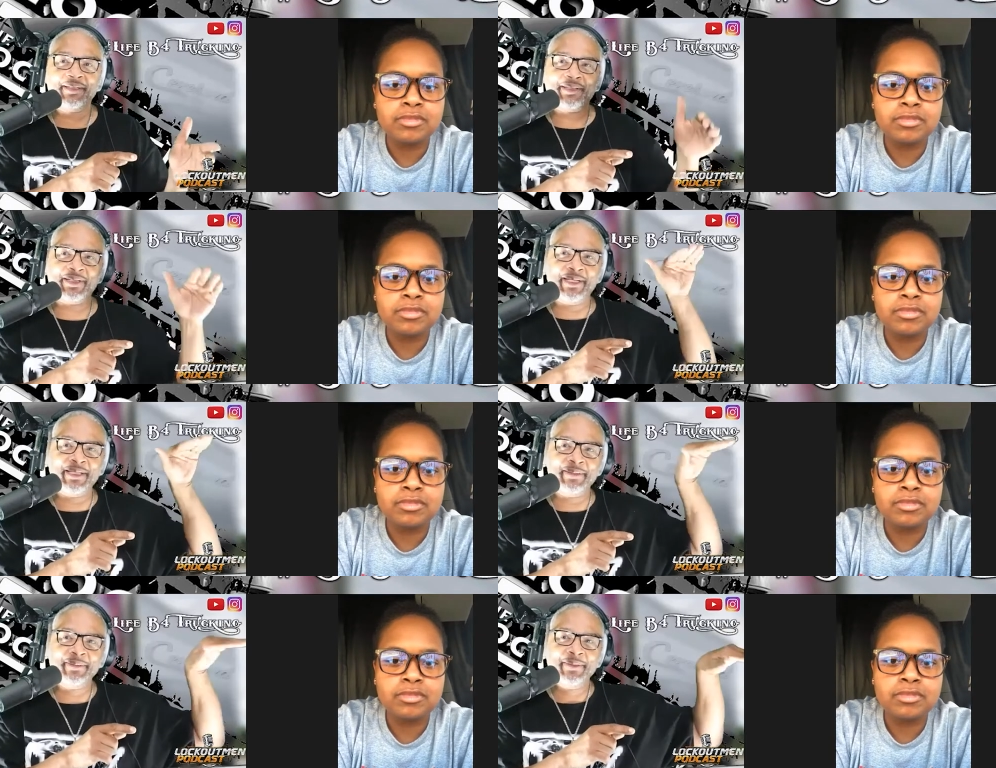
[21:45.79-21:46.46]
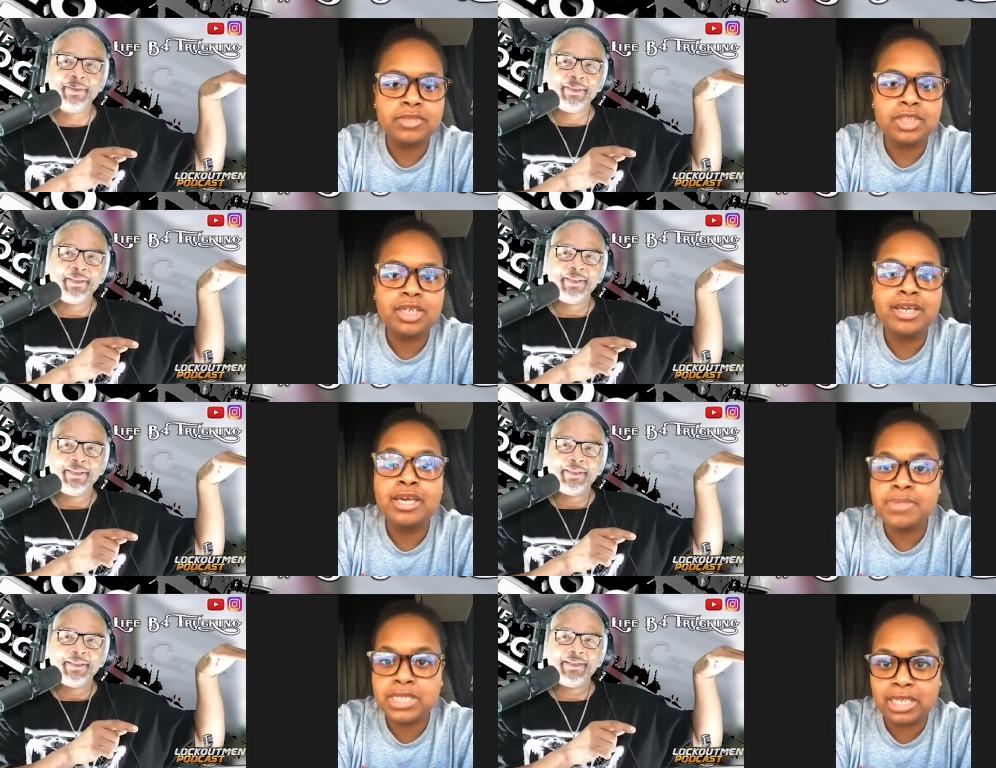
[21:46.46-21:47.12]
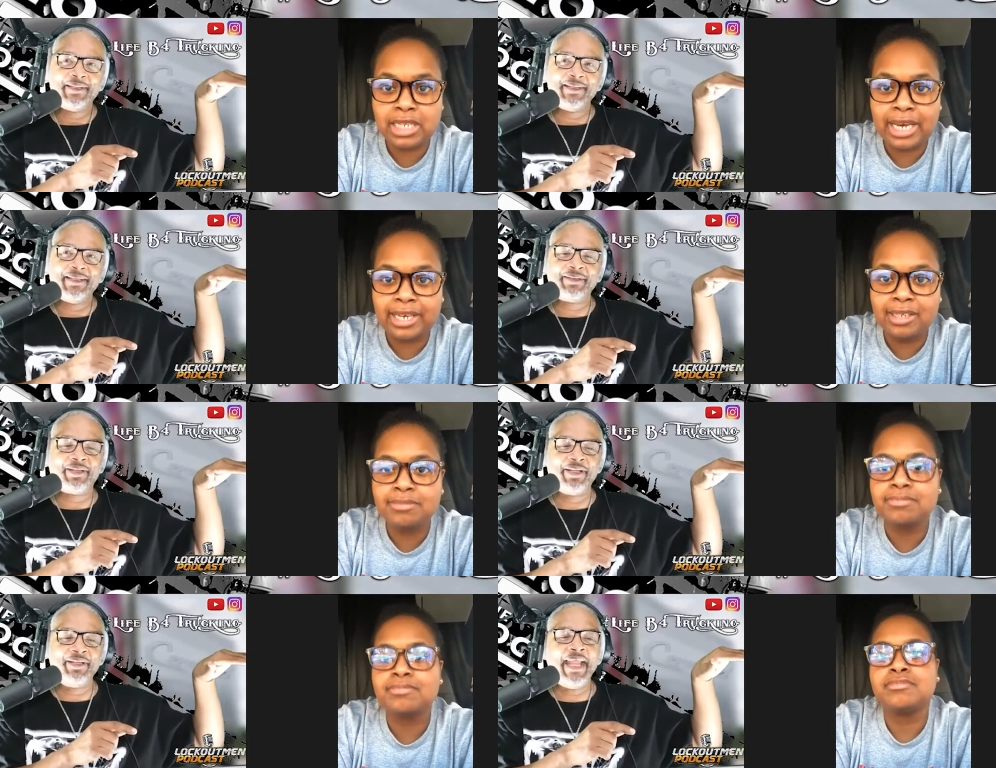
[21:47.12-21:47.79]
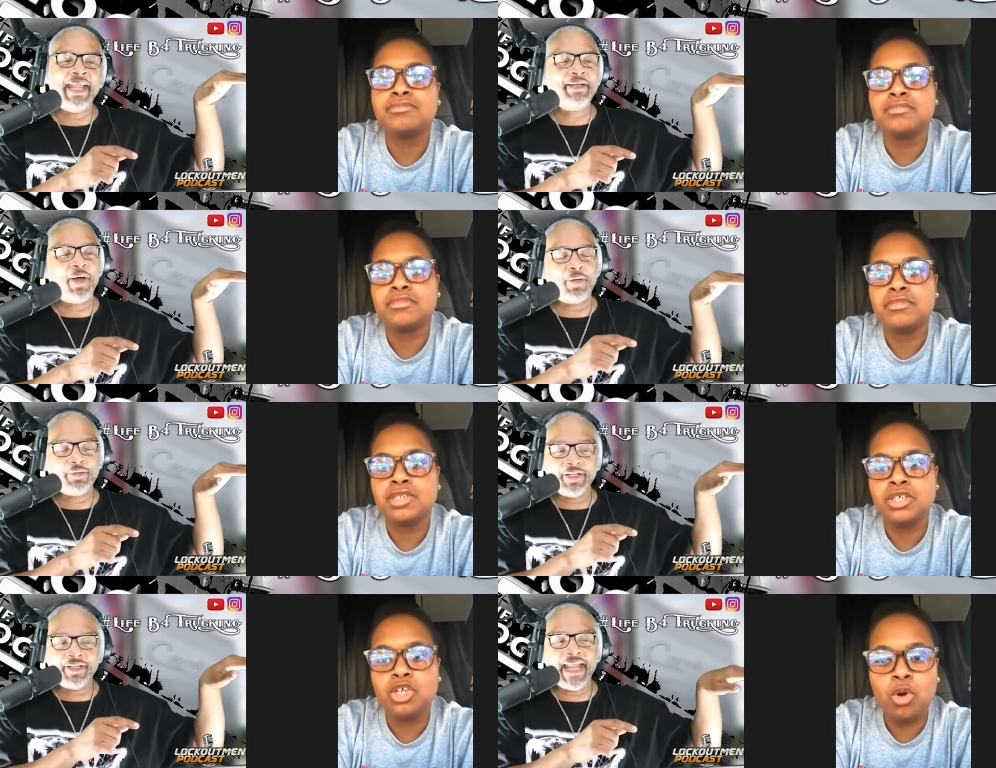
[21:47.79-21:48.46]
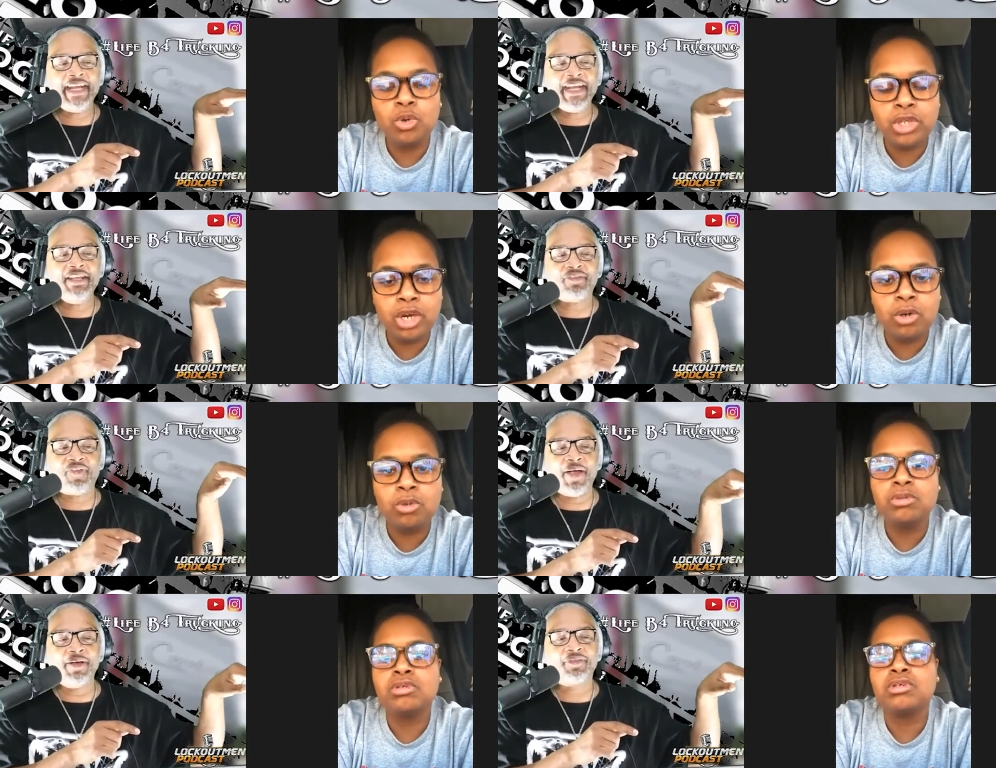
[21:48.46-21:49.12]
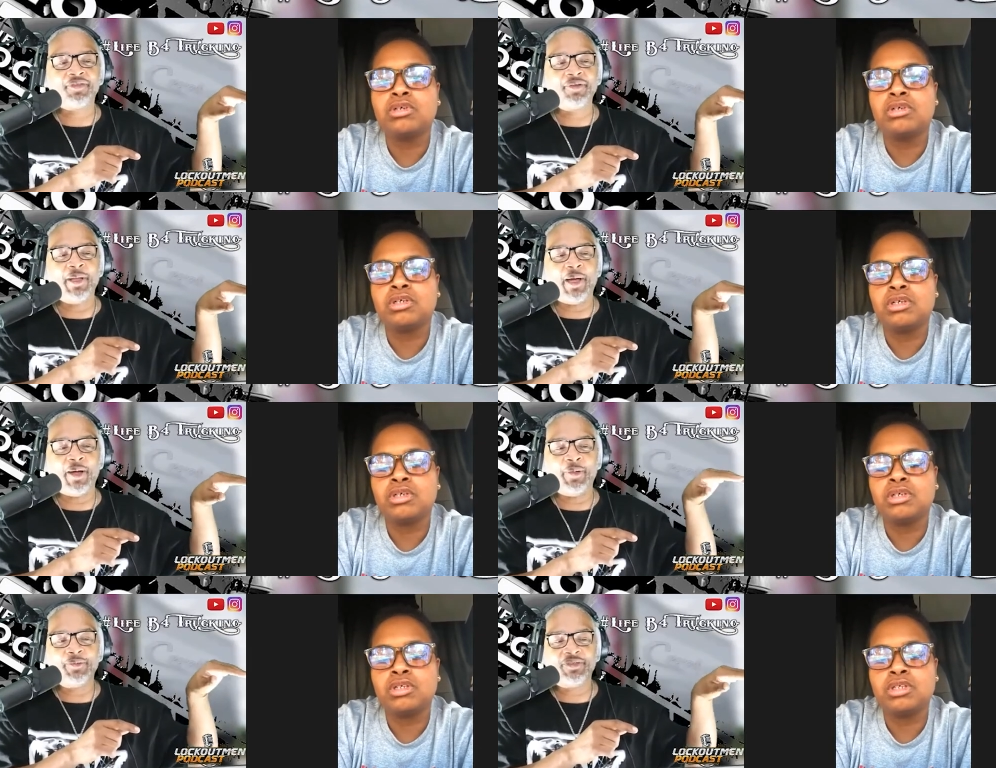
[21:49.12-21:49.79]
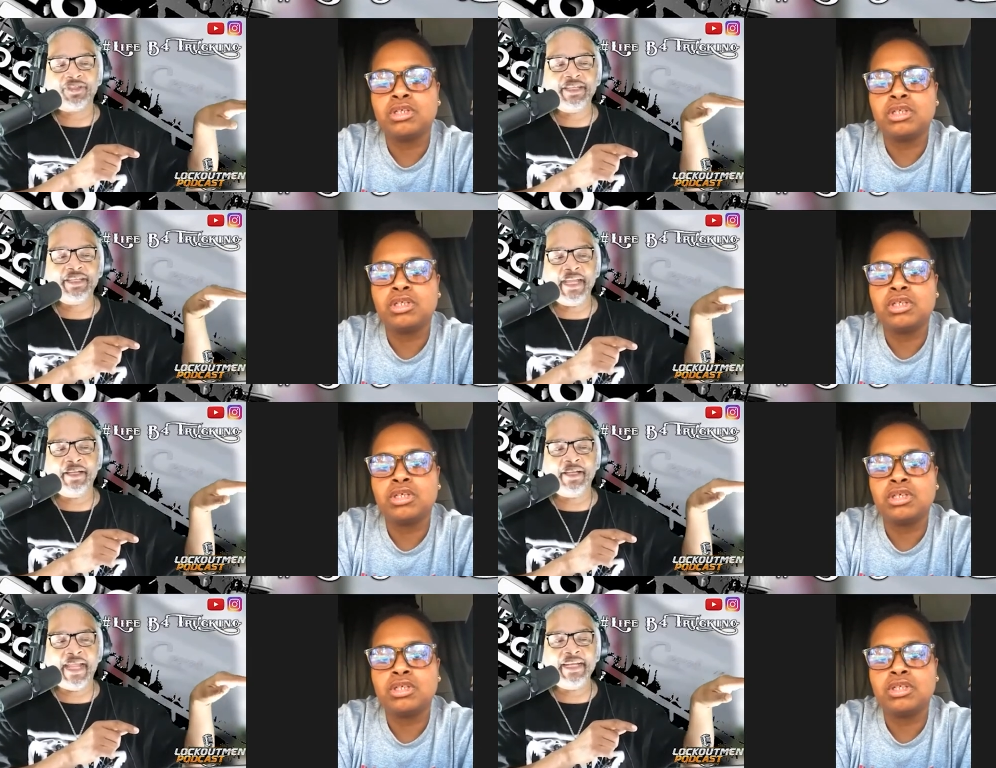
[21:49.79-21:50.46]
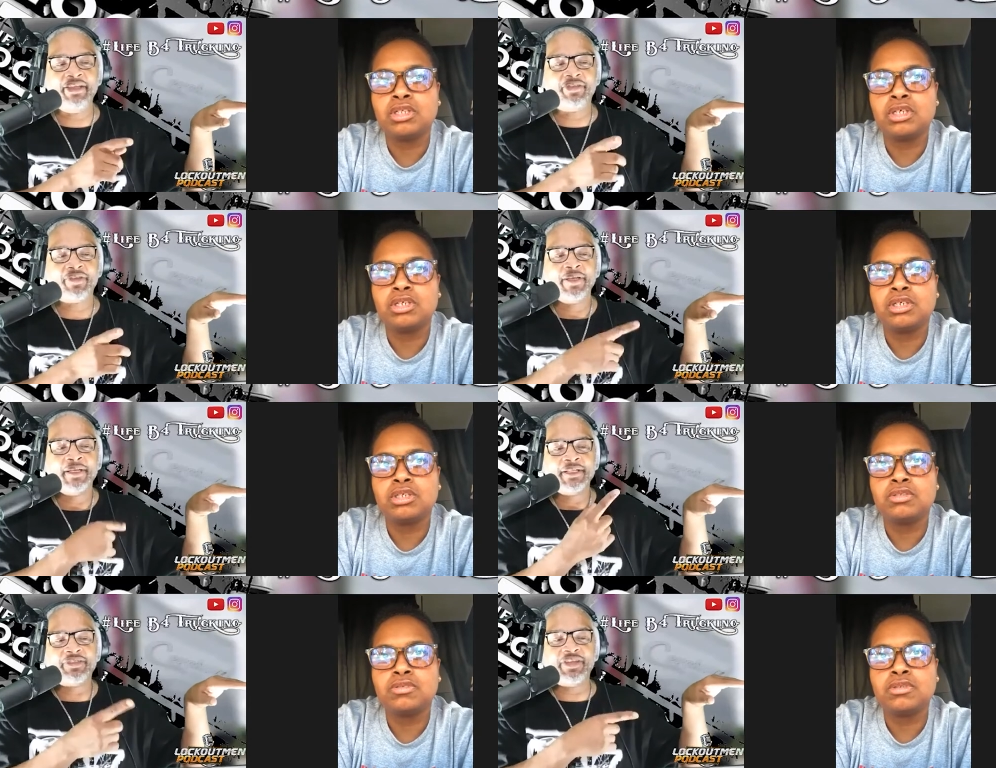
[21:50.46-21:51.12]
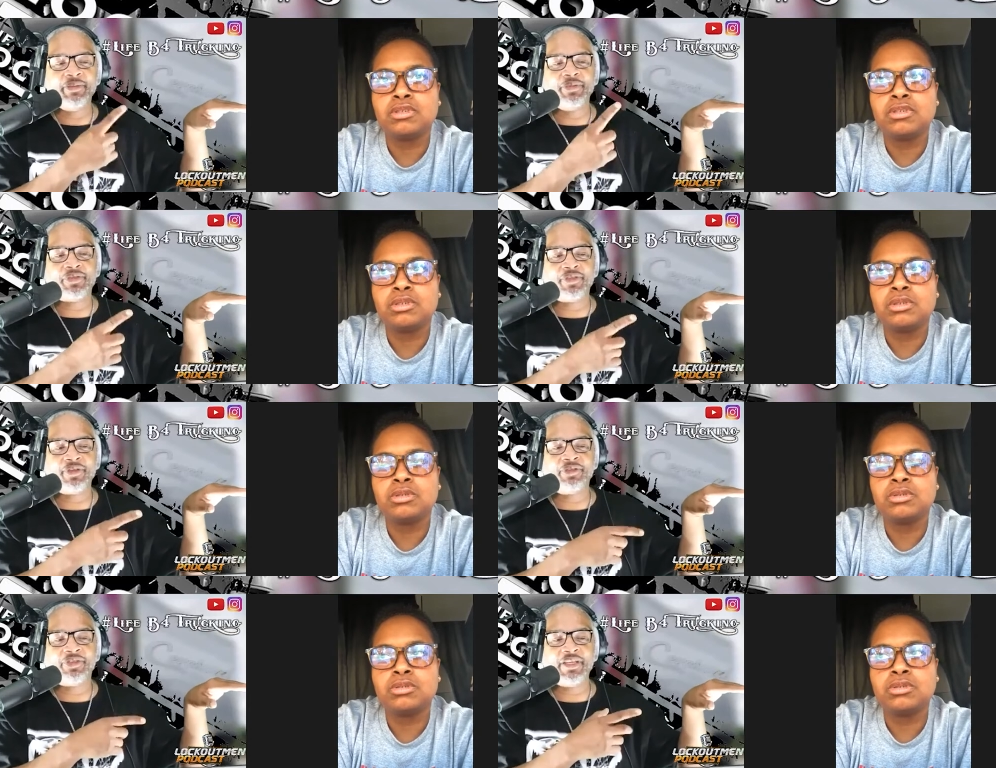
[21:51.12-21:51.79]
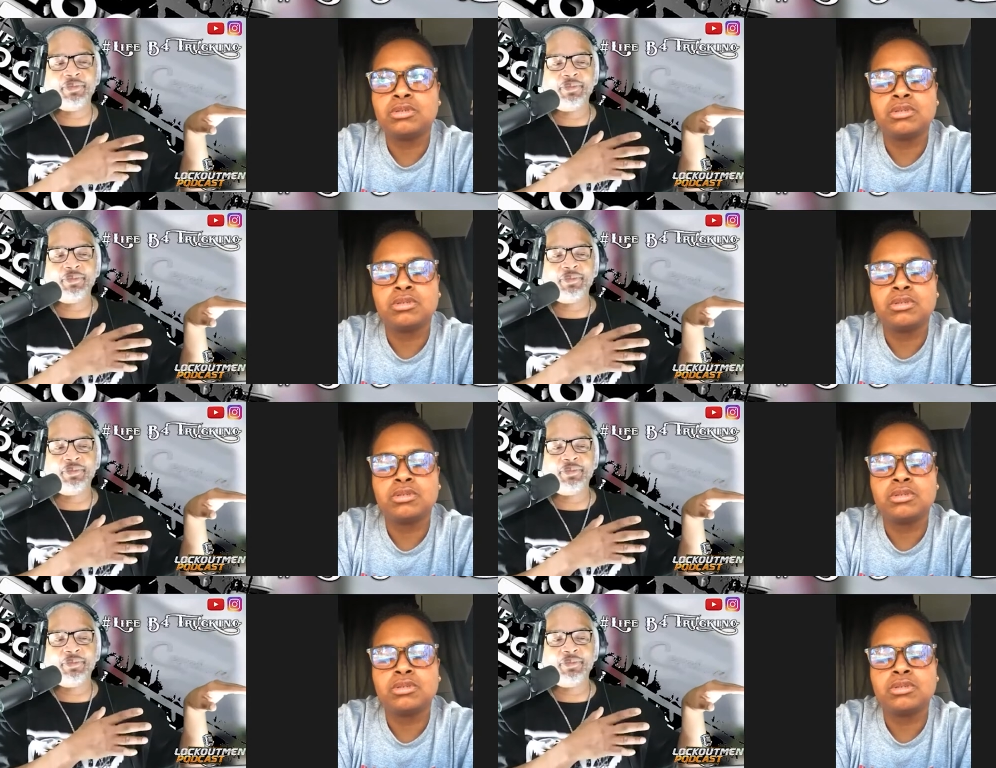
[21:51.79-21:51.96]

Speaker 1: The MC Lyte. The la- no, the Yo-Yo. ladies first. No, she did ladies. She was she